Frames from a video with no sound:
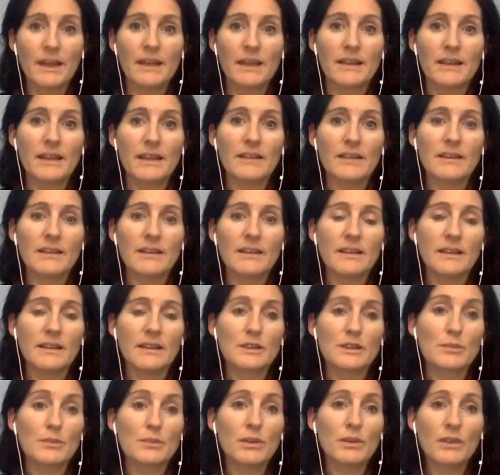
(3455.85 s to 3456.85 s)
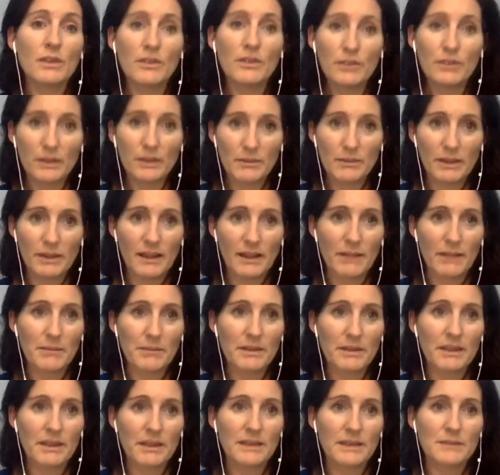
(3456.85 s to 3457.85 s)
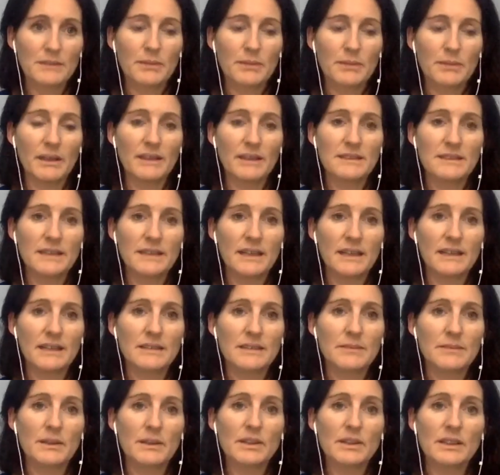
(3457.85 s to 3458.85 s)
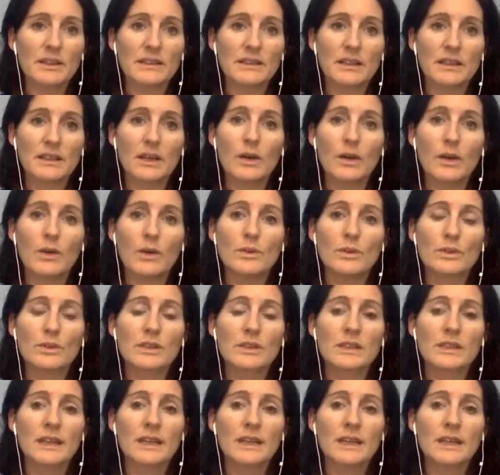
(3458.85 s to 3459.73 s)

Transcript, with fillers: The other thing that's beautiful about empathy, as Bella said, and especially as a coach,